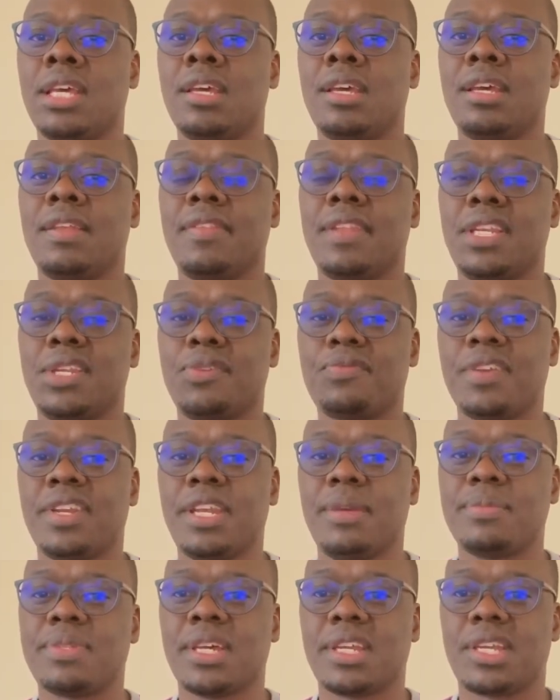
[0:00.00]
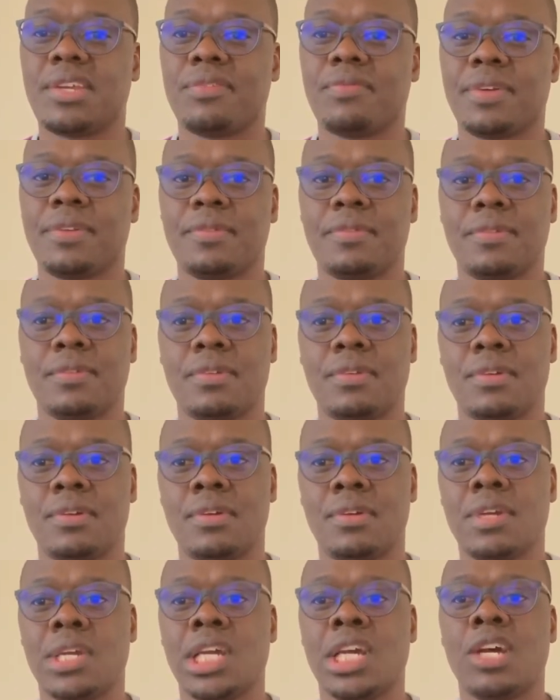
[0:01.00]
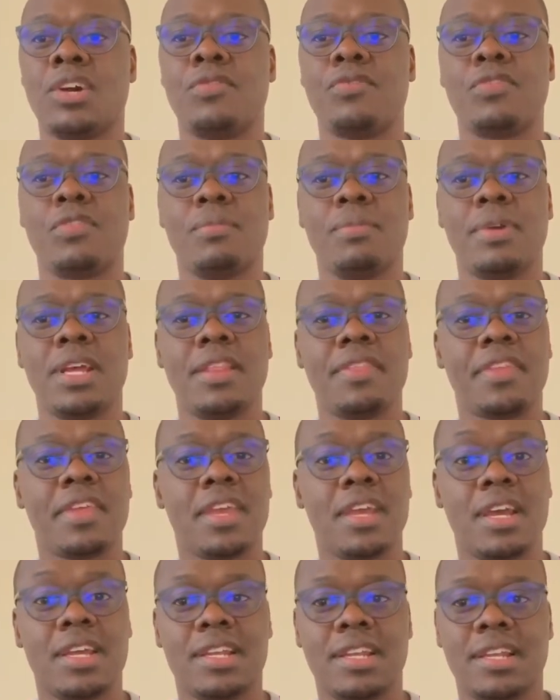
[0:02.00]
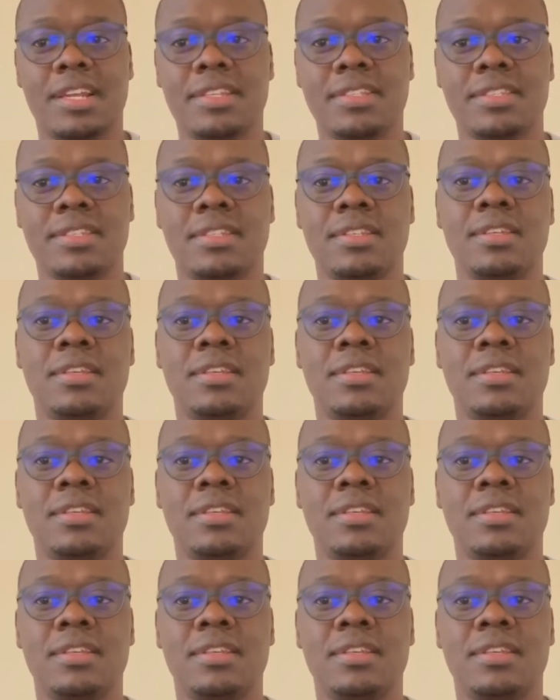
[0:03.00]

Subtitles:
the different names are given, from healthcare analyst,